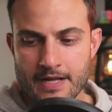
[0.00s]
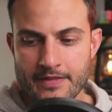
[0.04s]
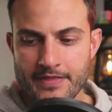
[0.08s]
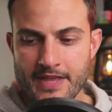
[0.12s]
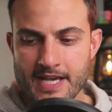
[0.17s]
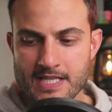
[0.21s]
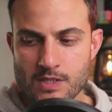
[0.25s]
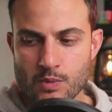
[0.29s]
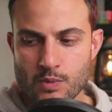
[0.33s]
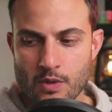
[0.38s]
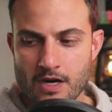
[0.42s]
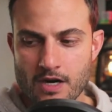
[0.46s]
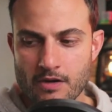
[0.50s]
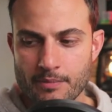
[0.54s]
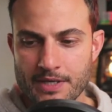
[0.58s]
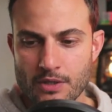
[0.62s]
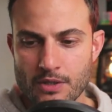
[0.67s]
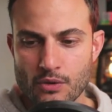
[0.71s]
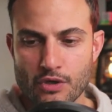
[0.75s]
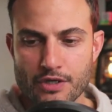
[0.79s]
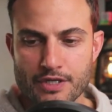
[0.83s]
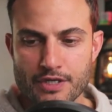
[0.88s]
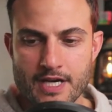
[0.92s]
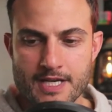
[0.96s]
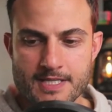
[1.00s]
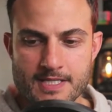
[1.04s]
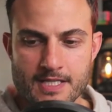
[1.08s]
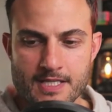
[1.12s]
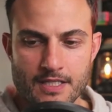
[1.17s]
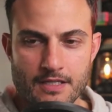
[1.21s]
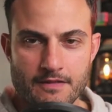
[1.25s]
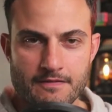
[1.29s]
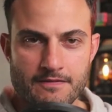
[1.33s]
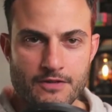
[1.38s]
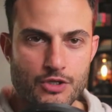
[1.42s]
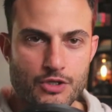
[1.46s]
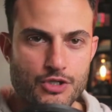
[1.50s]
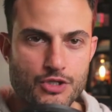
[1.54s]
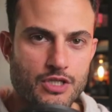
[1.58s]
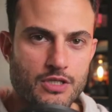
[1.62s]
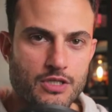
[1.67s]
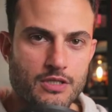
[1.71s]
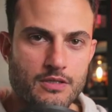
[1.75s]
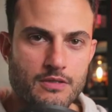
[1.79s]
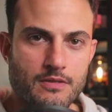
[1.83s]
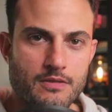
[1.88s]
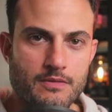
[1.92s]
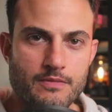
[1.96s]
That's where I'll be organizing any
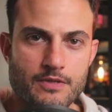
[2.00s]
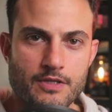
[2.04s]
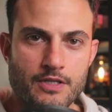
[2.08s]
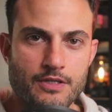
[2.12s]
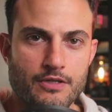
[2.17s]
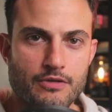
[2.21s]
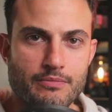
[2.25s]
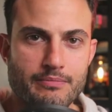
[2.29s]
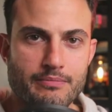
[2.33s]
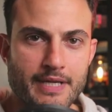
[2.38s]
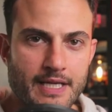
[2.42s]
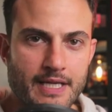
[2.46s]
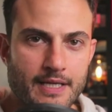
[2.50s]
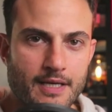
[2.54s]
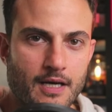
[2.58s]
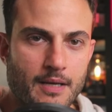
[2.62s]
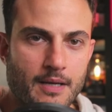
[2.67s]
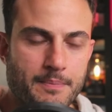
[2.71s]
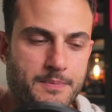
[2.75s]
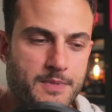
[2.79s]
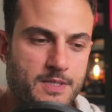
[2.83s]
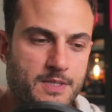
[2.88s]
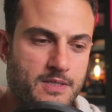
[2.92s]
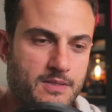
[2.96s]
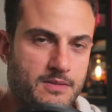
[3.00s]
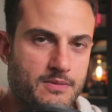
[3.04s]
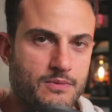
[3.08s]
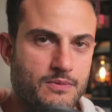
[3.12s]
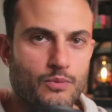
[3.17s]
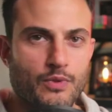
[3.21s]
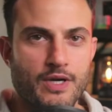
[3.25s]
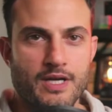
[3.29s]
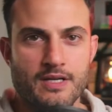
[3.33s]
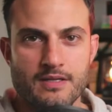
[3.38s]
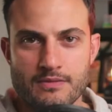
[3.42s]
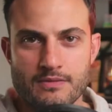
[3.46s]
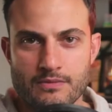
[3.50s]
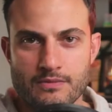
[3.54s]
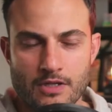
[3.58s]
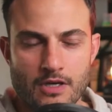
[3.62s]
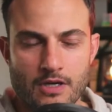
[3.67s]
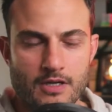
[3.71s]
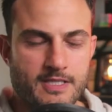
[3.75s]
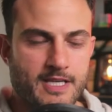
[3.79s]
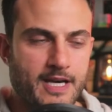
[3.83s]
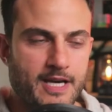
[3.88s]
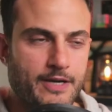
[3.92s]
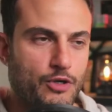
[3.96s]
future, you know, meetups when
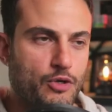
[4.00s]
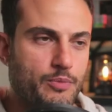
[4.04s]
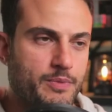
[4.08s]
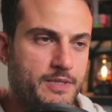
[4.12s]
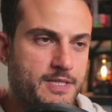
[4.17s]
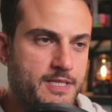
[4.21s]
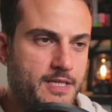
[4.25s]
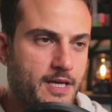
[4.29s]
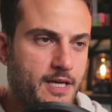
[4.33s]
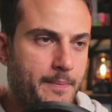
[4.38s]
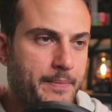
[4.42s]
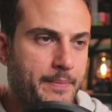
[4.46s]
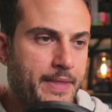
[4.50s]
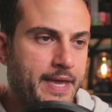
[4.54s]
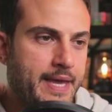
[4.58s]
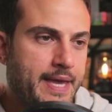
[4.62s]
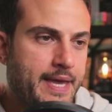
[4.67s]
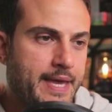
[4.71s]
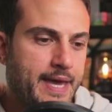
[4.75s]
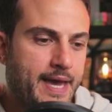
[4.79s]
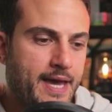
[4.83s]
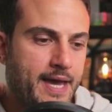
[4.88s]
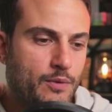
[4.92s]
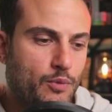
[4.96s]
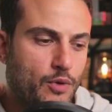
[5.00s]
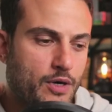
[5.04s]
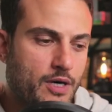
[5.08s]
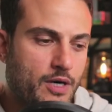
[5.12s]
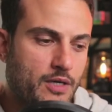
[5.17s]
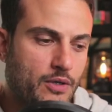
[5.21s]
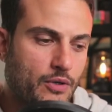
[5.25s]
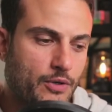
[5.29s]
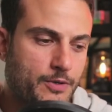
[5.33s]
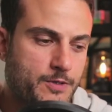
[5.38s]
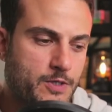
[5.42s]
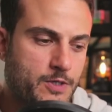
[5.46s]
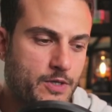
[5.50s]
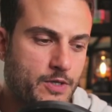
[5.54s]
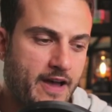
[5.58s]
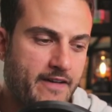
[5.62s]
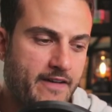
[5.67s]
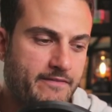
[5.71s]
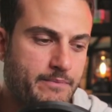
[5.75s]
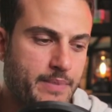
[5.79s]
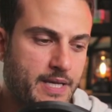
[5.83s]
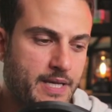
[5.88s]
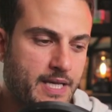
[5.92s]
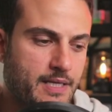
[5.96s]
lockdown opens up, and where I also
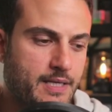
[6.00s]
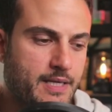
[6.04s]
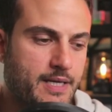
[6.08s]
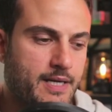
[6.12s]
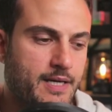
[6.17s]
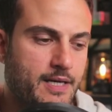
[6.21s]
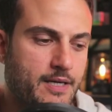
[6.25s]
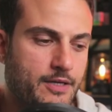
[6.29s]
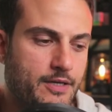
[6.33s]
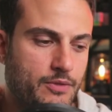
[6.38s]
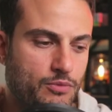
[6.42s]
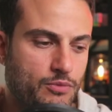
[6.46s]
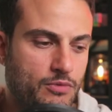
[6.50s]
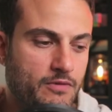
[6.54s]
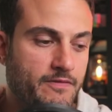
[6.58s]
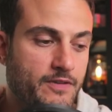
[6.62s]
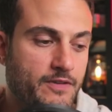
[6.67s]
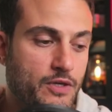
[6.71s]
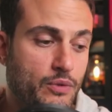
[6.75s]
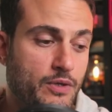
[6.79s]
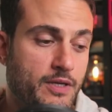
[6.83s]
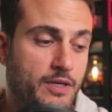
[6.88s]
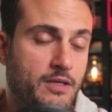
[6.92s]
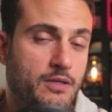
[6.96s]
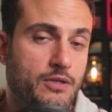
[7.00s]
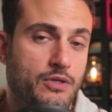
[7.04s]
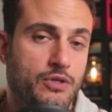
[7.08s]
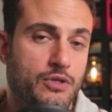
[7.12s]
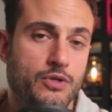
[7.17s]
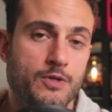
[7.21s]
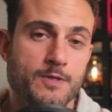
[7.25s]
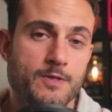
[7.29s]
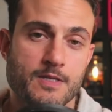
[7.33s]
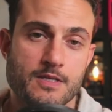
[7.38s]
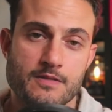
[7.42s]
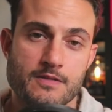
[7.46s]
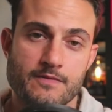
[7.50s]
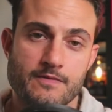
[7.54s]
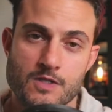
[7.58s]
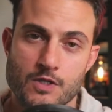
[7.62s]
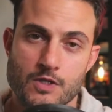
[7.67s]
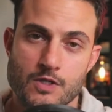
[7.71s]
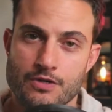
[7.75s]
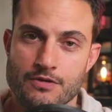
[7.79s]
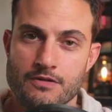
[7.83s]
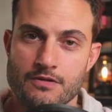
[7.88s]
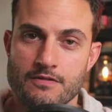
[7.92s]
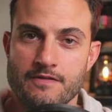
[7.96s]
have been uh, reviewing users'
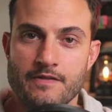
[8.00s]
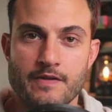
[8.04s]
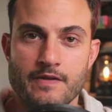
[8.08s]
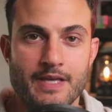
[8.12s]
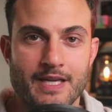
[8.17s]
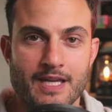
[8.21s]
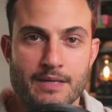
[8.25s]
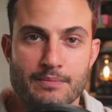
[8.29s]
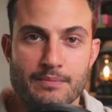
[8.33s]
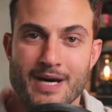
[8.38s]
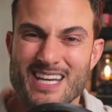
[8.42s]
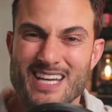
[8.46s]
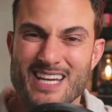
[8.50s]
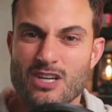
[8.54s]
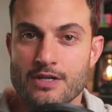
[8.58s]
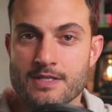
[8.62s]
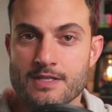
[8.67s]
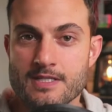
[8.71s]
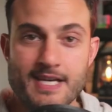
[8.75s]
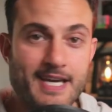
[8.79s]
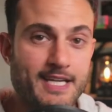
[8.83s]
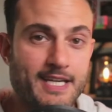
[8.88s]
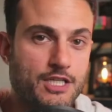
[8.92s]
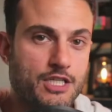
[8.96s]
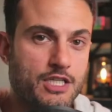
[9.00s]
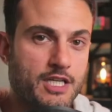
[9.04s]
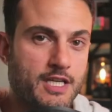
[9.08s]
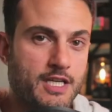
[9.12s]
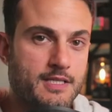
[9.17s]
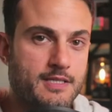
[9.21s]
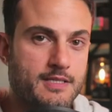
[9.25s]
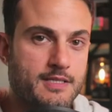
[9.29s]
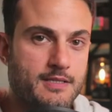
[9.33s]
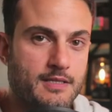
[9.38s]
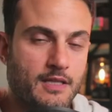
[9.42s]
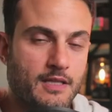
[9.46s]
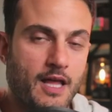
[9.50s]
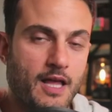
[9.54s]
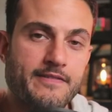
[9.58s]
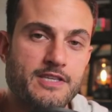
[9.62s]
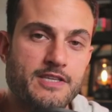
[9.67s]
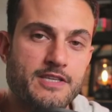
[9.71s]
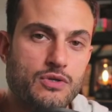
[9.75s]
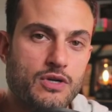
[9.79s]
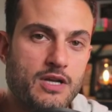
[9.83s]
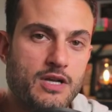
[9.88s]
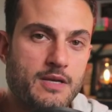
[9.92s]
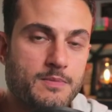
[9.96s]
photography in my contact sheets live
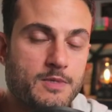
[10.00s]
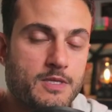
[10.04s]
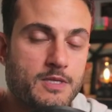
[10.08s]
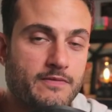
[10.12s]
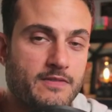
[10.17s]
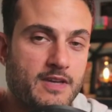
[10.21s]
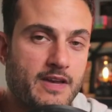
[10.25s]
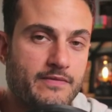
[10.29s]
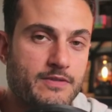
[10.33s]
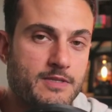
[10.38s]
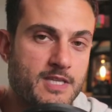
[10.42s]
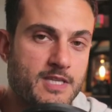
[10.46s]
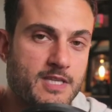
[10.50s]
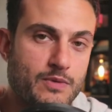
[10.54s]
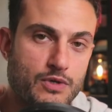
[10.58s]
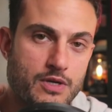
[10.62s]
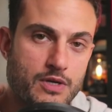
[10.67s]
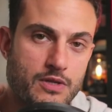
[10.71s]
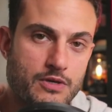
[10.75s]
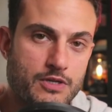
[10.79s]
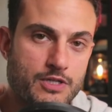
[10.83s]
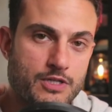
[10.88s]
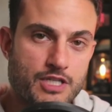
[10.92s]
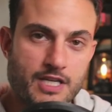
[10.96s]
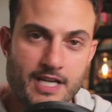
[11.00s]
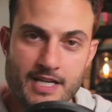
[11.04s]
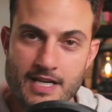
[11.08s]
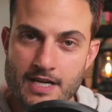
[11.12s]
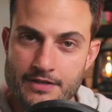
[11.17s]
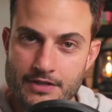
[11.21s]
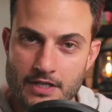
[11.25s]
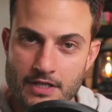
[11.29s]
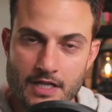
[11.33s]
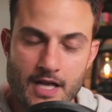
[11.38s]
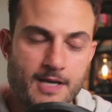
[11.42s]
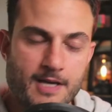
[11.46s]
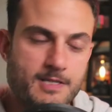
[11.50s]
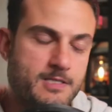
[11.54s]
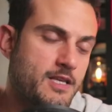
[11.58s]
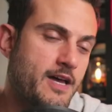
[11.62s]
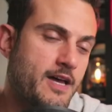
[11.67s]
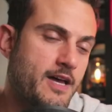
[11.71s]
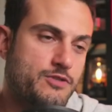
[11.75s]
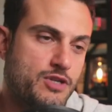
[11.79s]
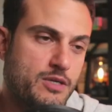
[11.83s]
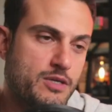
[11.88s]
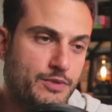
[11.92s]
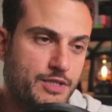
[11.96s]
streams. If you haven't seen one of those, check out the last
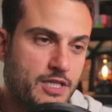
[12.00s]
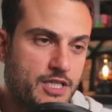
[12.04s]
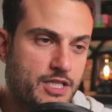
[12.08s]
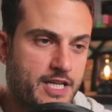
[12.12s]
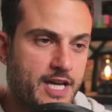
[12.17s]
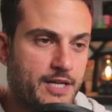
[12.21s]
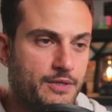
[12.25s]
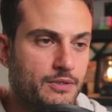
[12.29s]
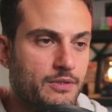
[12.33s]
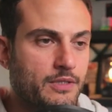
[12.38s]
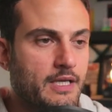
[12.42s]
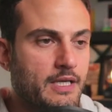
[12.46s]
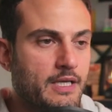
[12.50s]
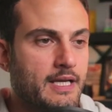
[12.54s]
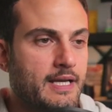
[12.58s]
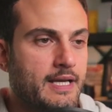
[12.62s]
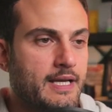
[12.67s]
live stream on the channel.